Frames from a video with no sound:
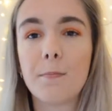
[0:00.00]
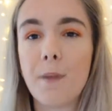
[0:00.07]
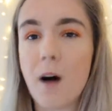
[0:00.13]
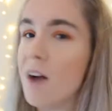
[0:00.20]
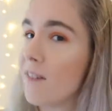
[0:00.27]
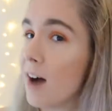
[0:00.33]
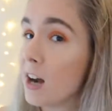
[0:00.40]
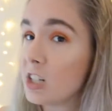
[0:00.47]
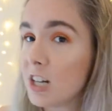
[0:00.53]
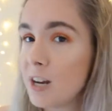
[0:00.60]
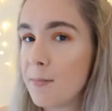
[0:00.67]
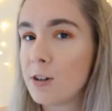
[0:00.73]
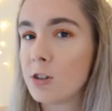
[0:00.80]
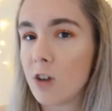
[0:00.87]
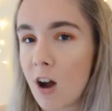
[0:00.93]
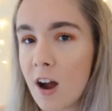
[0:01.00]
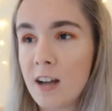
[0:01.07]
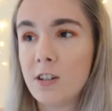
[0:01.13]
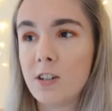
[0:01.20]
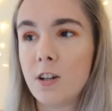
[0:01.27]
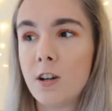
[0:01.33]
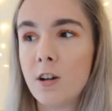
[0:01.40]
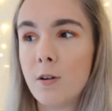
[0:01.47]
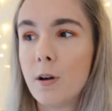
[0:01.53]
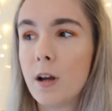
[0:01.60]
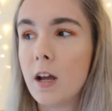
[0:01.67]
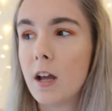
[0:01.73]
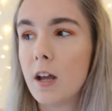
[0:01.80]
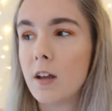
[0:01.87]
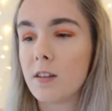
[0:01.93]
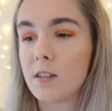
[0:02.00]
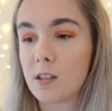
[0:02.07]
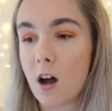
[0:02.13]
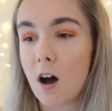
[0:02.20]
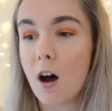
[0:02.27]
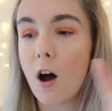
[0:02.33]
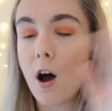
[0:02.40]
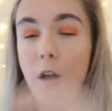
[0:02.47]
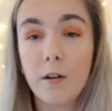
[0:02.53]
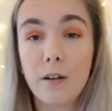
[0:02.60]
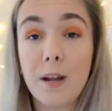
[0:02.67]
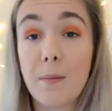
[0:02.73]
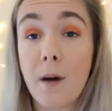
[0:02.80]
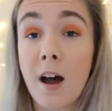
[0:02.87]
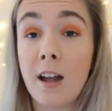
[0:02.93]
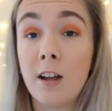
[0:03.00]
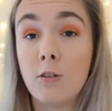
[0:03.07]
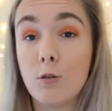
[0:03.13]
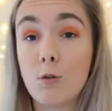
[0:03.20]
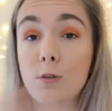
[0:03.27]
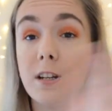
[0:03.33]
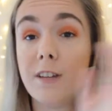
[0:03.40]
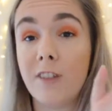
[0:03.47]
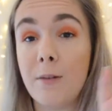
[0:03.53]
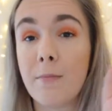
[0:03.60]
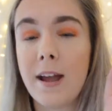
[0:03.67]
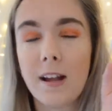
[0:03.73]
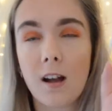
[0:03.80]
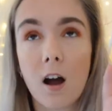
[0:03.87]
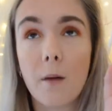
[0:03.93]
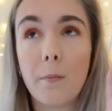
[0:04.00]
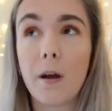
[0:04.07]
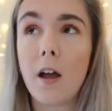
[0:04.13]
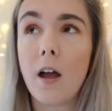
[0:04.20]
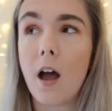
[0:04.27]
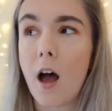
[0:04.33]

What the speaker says: but I've actually been trying to start only buying cruelty-free makeup.